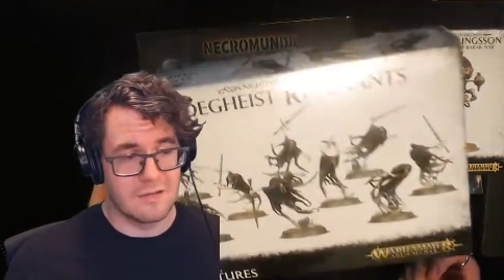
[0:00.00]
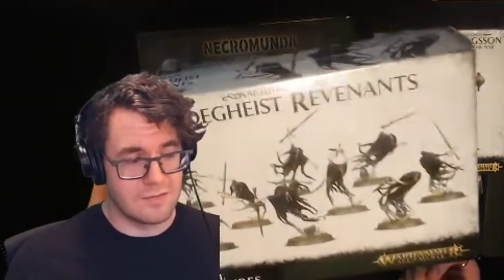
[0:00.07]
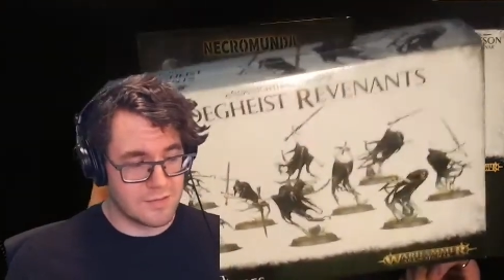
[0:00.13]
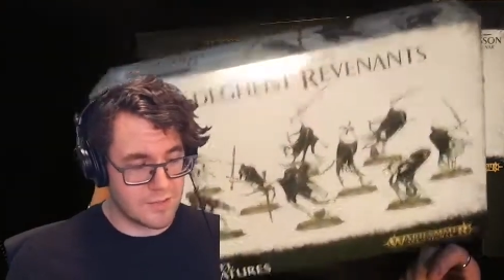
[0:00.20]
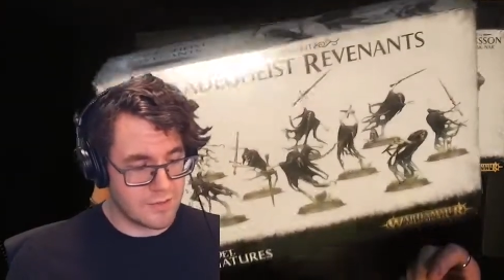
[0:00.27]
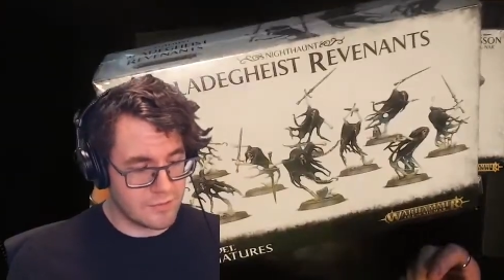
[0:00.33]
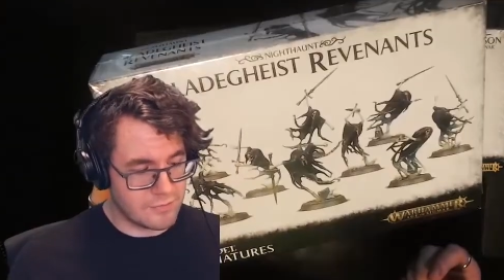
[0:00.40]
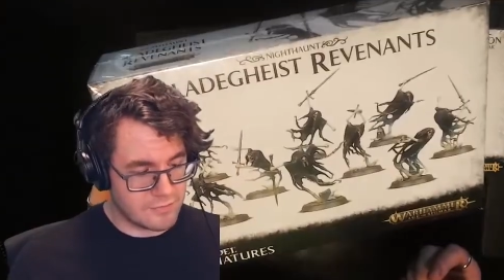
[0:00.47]

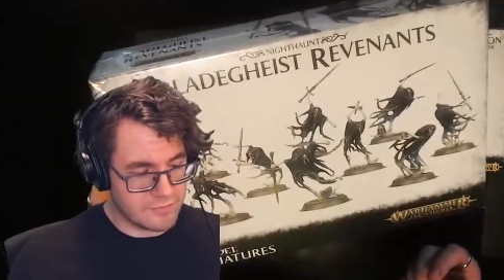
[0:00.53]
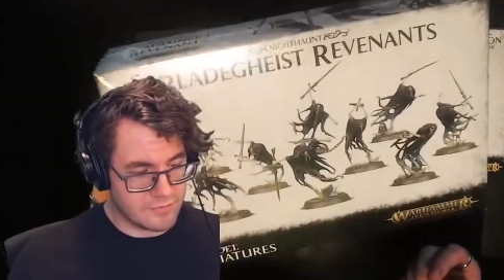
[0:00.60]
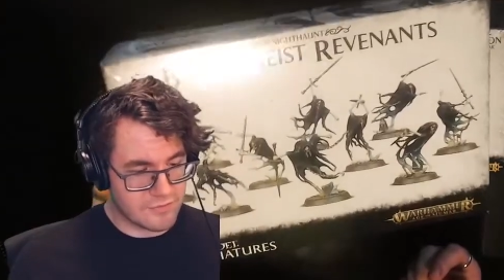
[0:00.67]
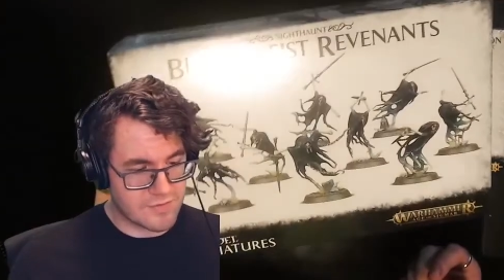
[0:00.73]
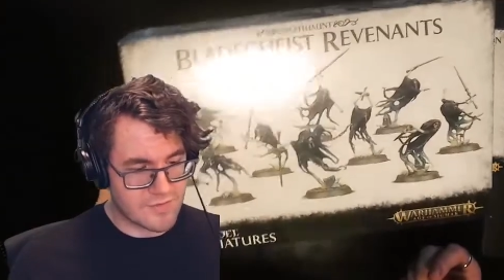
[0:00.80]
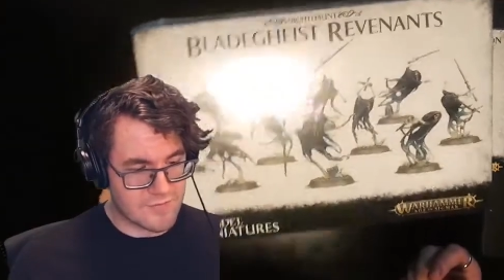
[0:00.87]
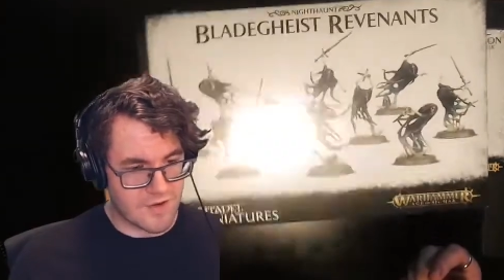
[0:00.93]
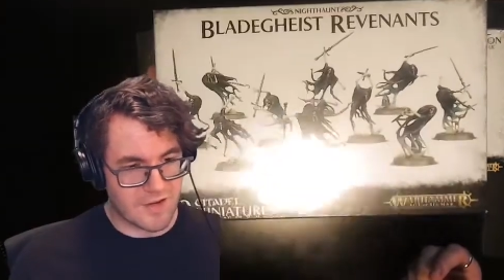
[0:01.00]
2
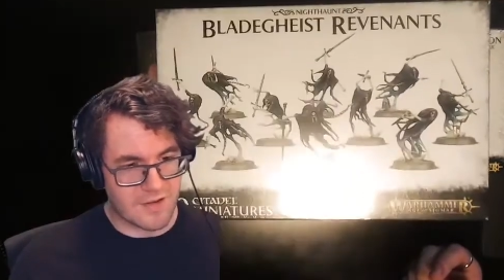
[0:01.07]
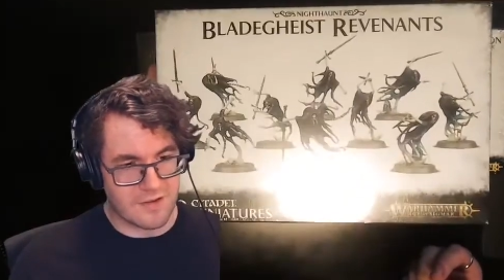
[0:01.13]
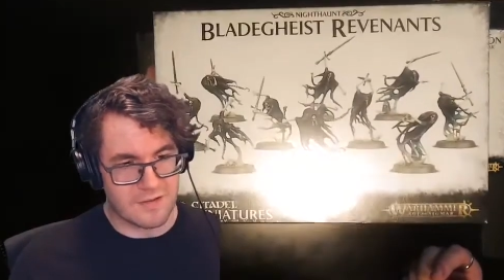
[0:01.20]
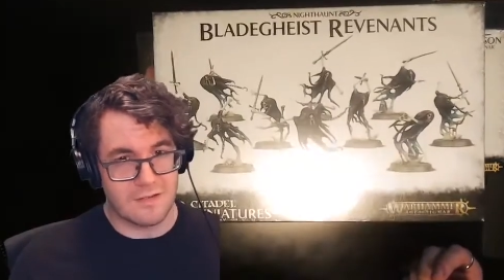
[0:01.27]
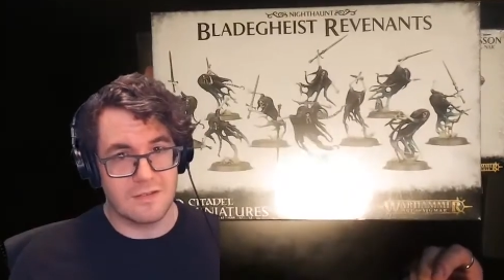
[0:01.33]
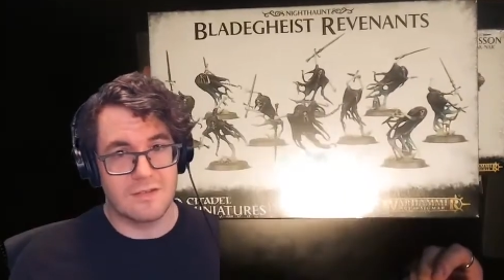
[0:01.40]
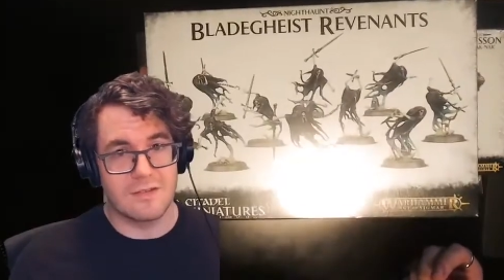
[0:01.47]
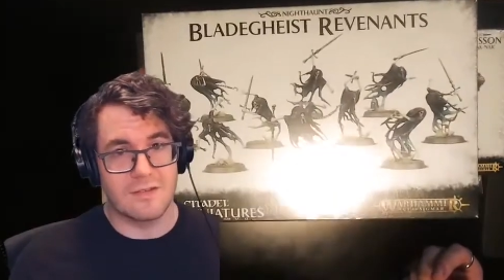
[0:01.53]

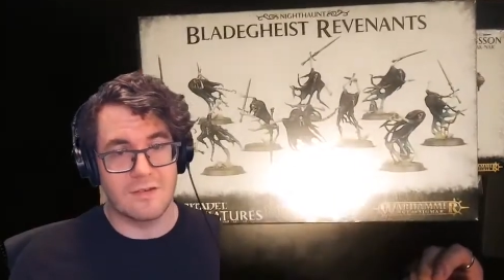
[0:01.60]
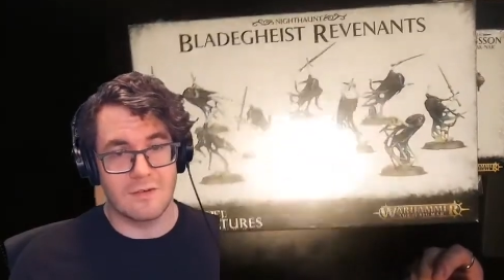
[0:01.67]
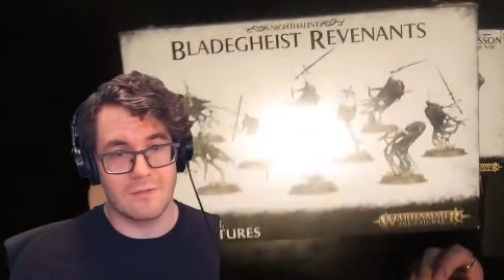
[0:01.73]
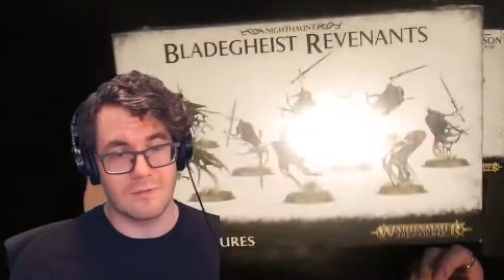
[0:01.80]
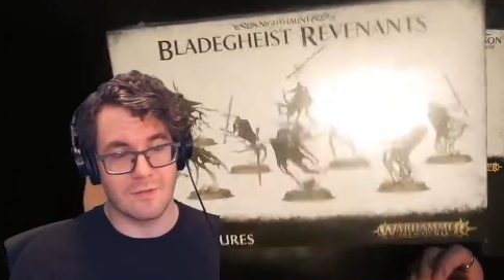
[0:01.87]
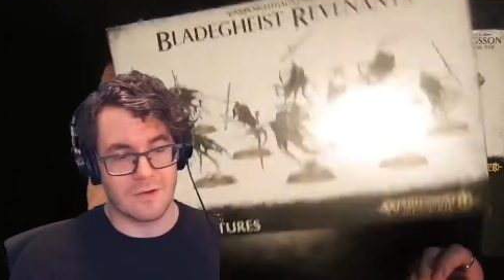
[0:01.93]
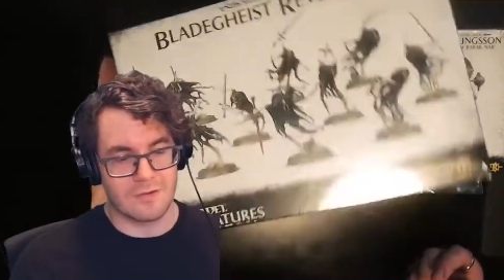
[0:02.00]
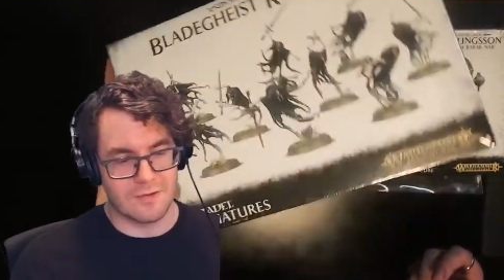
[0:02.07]
squads of
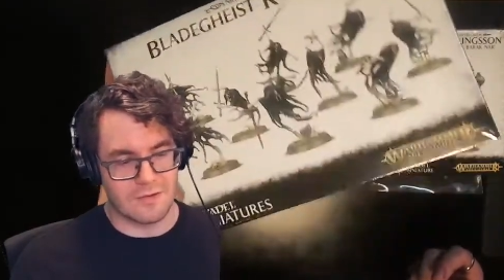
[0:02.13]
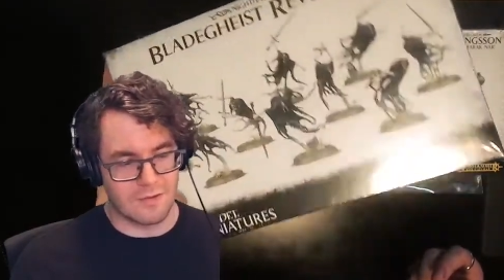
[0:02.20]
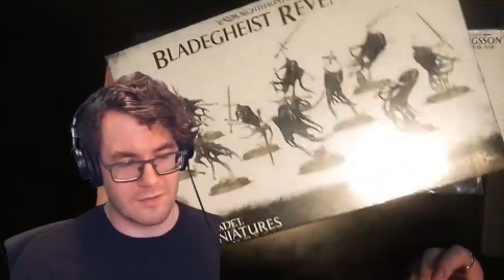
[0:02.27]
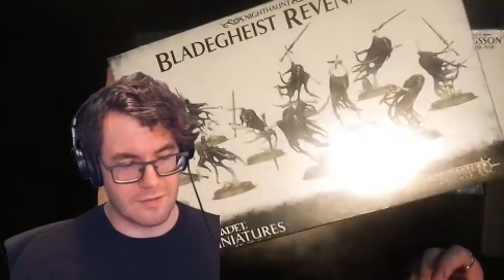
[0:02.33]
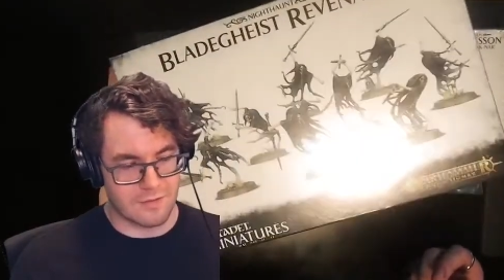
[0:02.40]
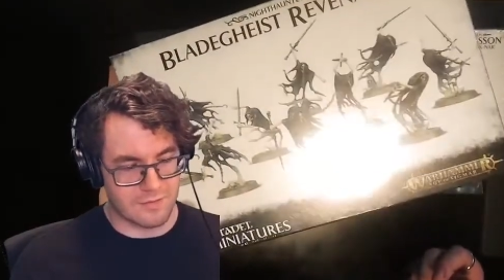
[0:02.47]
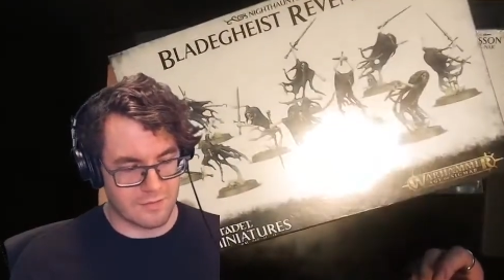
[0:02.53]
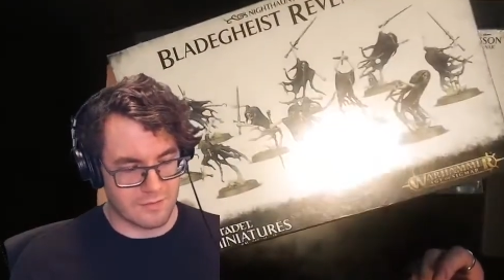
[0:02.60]

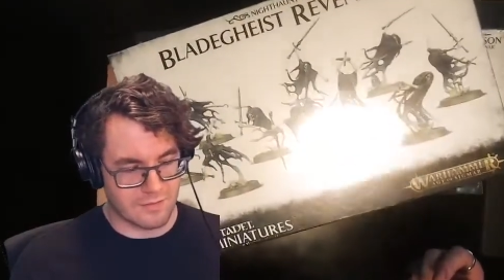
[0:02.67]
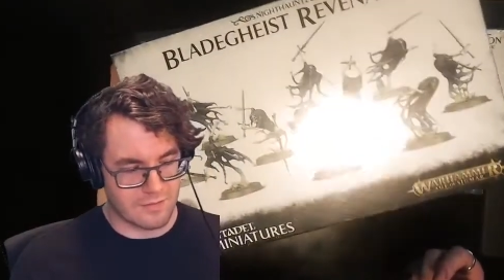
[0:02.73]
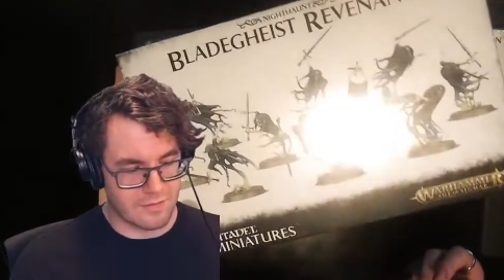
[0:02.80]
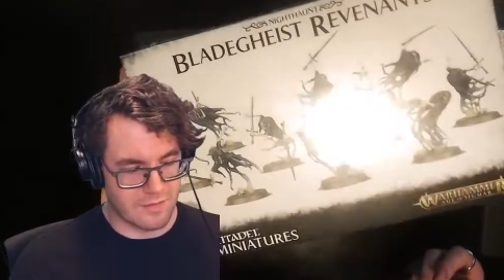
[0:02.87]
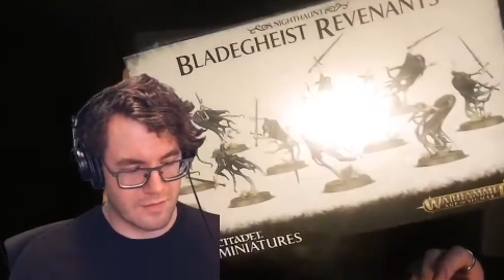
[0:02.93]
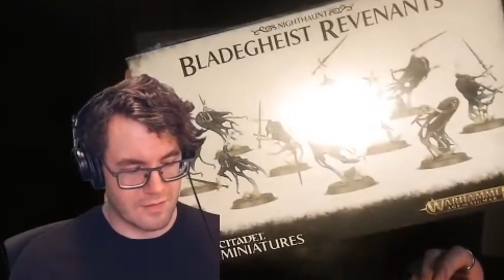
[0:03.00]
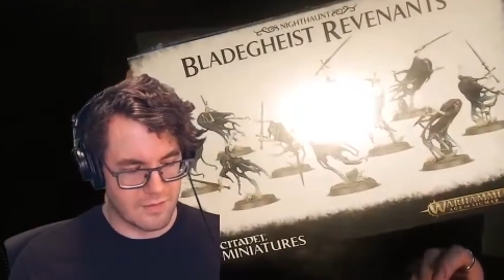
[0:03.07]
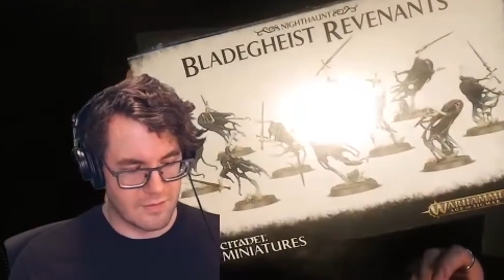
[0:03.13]
Ruststalkers,
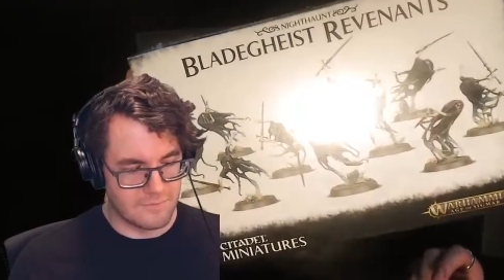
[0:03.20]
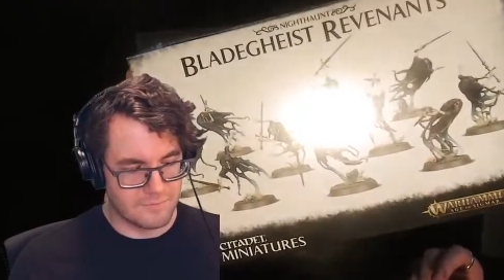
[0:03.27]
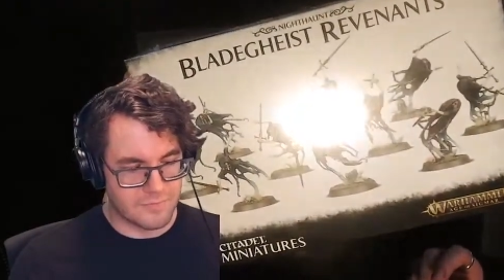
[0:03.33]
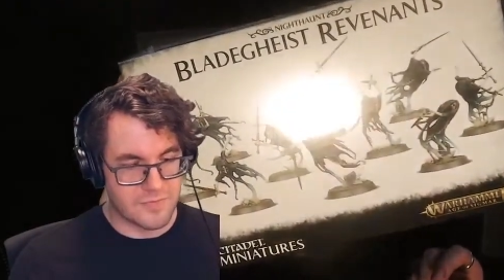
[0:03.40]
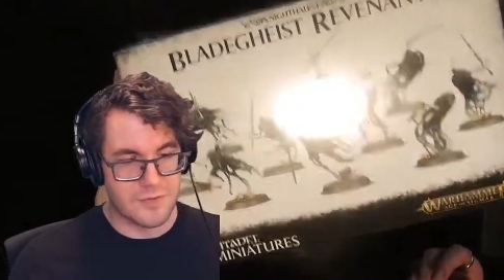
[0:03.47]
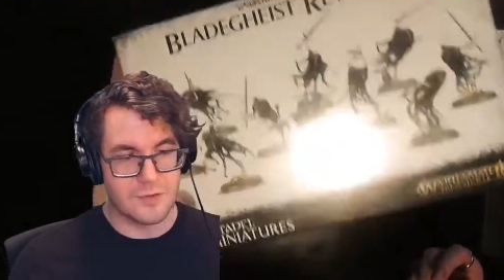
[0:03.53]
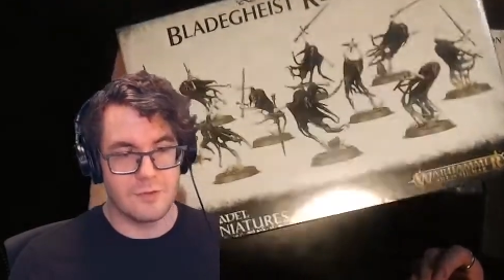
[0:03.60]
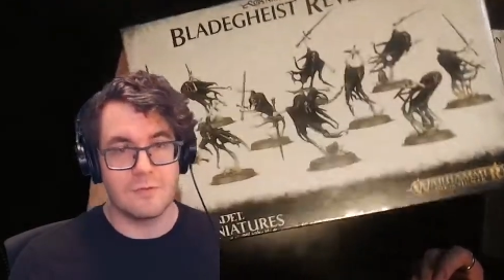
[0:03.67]

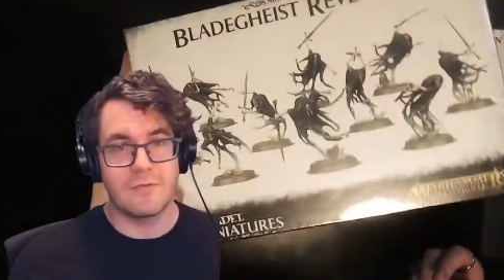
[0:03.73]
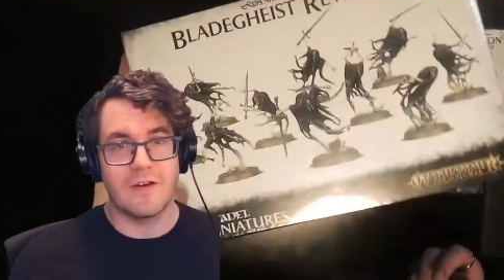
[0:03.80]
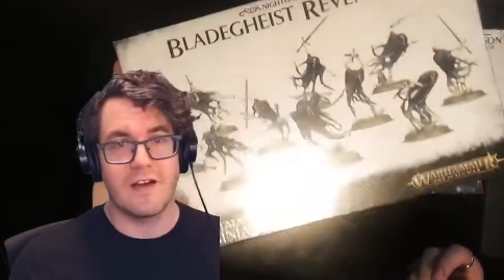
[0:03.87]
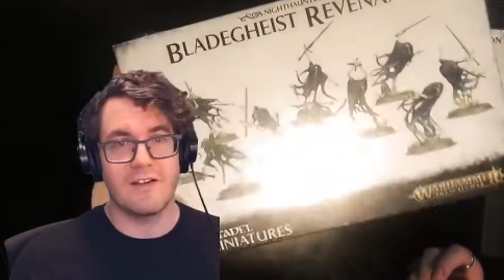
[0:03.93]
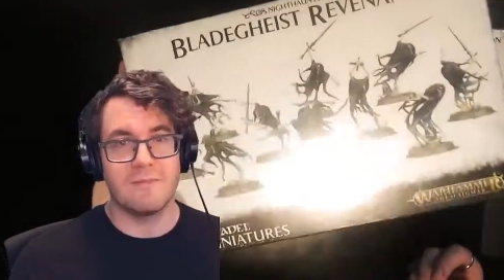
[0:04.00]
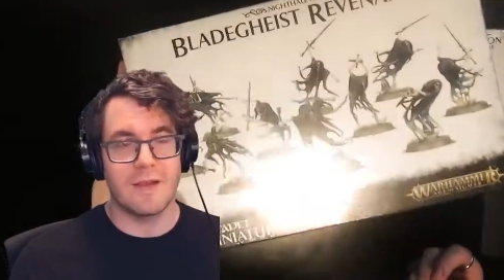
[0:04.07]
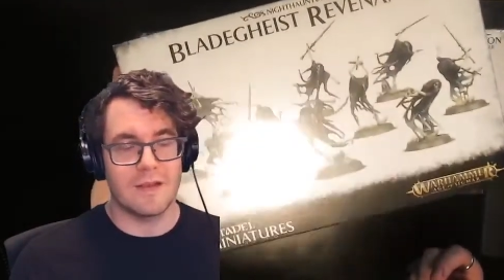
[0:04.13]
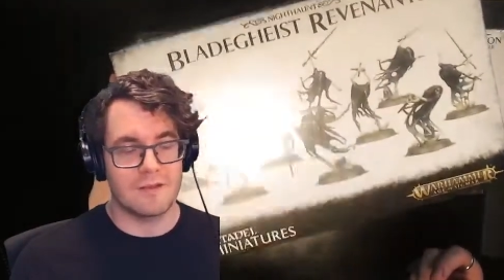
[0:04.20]
2 5-man